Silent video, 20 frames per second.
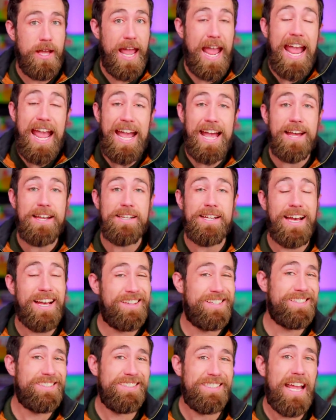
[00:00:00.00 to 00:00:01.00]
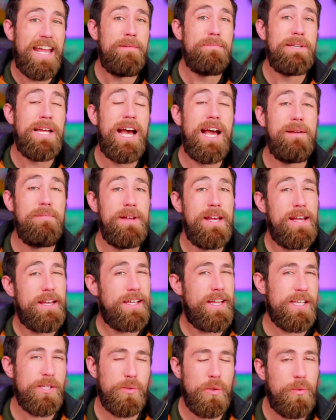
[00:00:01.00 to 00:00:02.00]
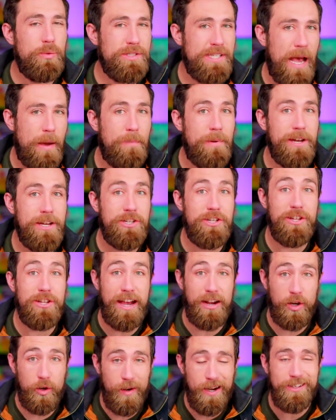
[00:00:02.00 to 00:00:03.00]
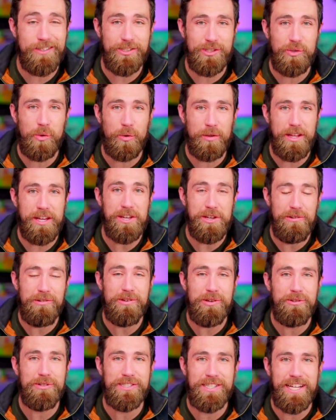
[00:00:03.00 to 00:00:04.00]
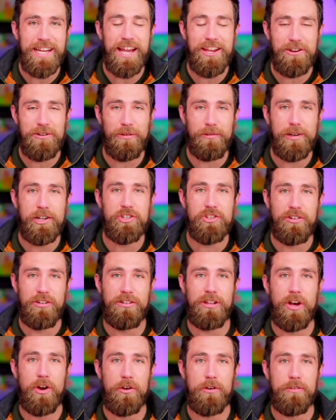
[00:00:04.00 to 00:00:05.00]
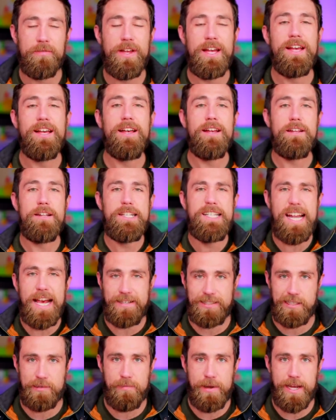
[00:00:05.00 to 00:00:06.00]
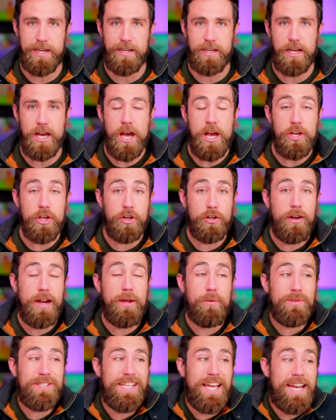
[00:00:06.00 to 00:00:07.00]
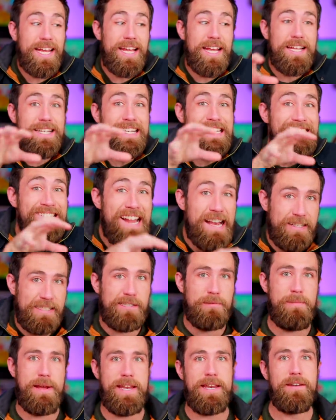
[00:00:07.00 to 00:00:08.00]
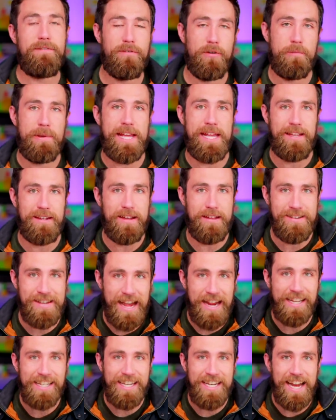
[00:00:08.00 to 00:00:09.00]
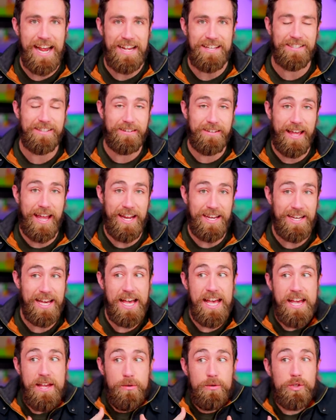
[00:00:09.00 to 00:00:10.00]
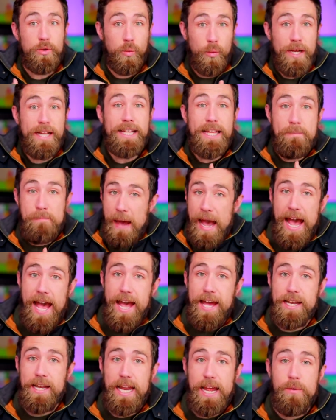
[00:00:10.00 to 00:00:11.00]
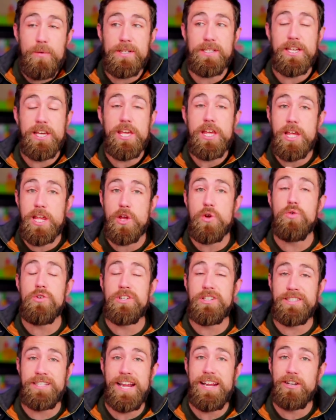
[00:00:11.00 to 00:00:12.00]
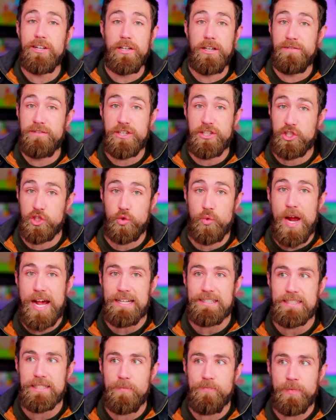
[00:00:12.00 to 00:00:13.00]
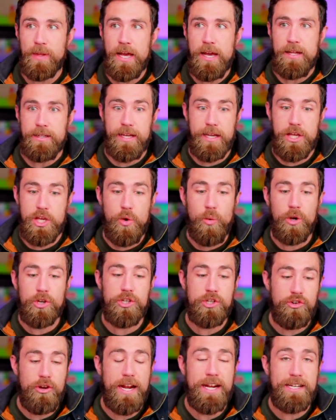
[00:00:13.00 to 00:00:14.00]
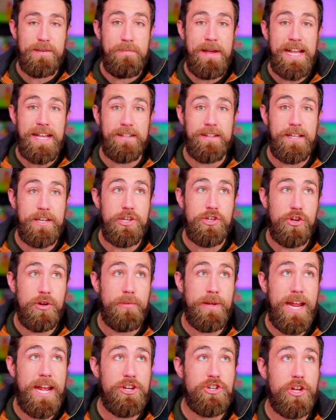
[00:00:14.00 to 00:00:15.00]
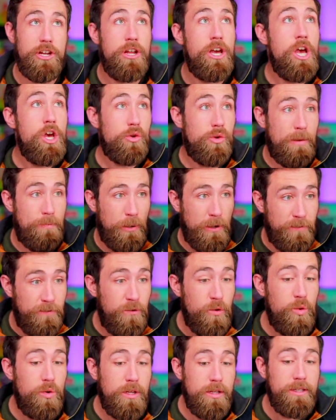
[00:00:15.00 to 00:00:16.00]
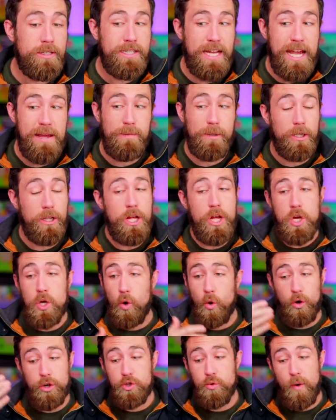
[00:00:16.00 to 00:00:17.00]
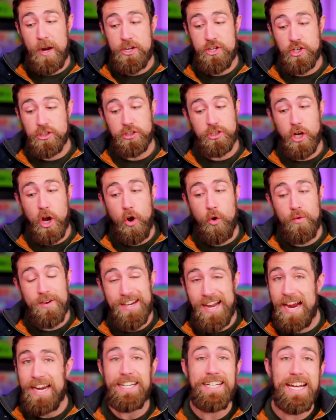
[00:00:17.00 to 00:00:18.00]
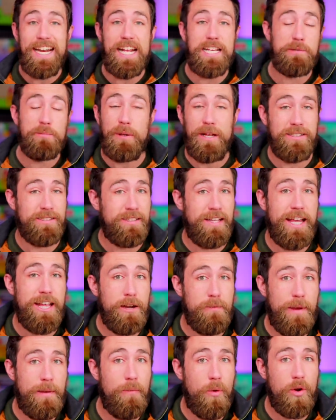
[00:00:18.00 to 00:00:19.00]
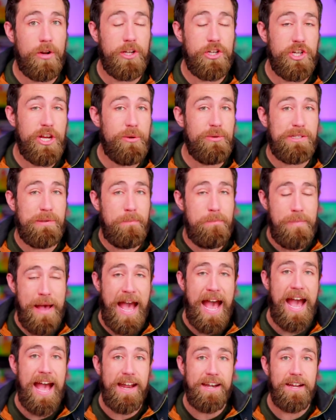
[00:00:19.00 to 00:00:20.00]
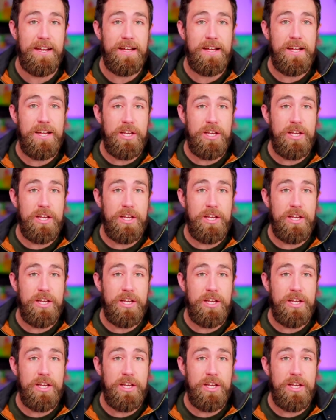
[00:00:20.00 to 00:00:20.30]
And at the same time, guess what was happening to that credit score that you used to get your original loan? Decimated. Your credit was getting decimated for being 90 days late. It was really bad. It was a huge signal of distress that you were trying to make the determination do I put food on the table or do I just go 90 days plus late on my mortgage? It was bad.